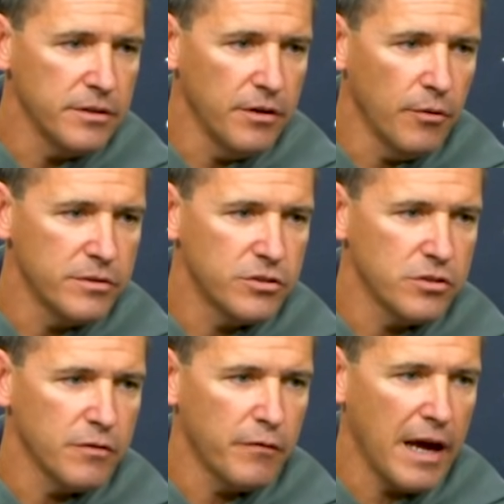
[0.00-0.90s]
You know, it's
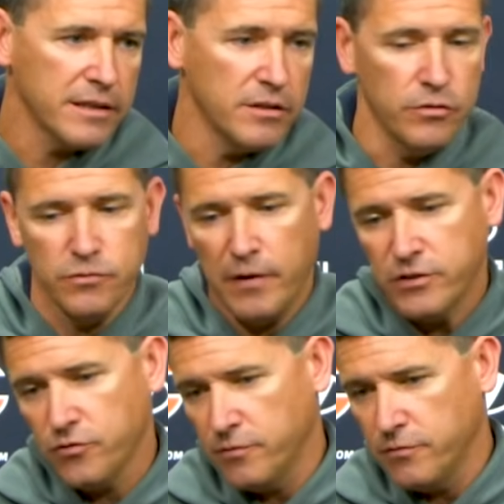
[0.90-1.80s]
just a fact. And there's
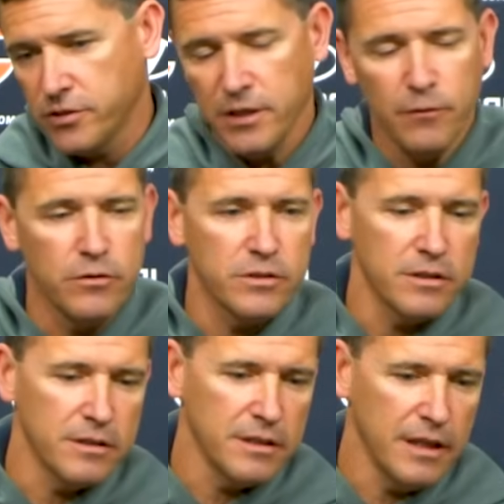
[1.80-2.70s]
veteran receivers,
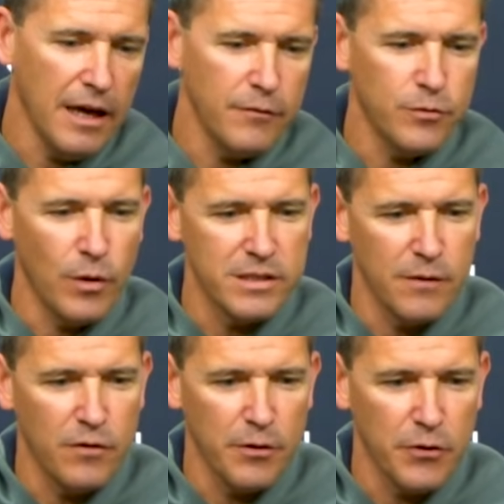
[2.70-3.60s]
and they have the ways
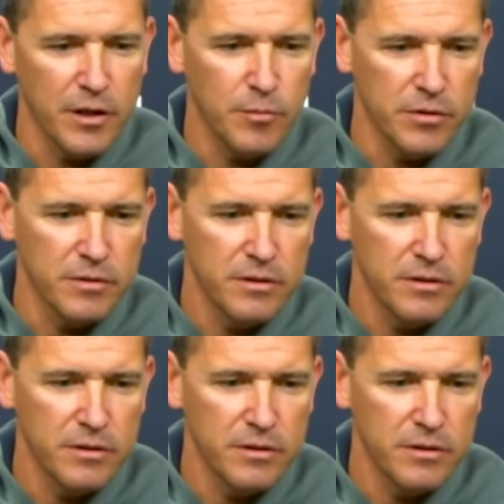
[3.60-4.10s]
they've done things, but